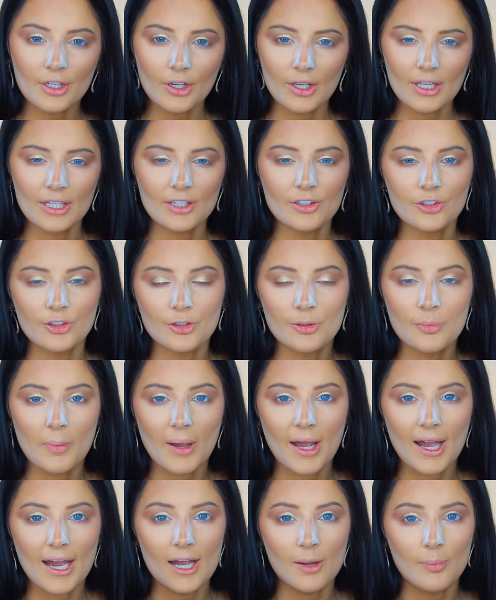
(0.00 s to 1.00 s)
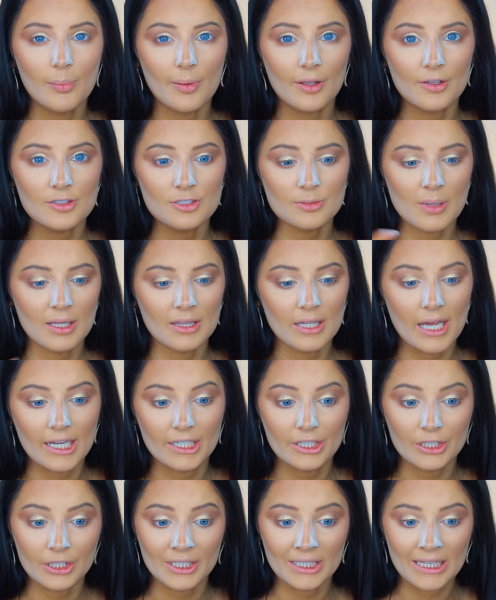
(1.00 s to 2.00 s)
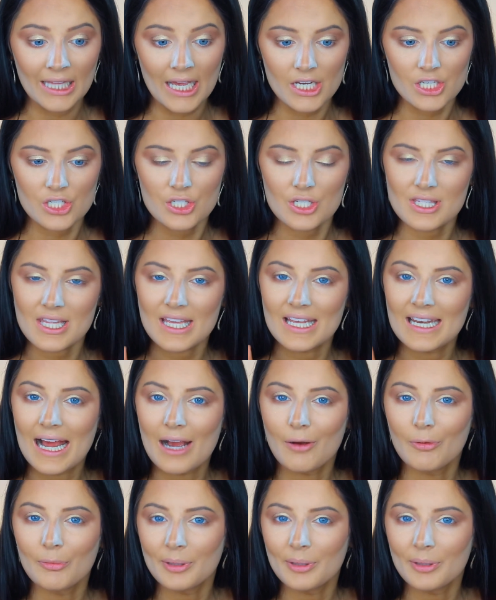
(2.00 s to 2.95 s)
go ahead and do my eyebrows, my liner, and lashes, and I will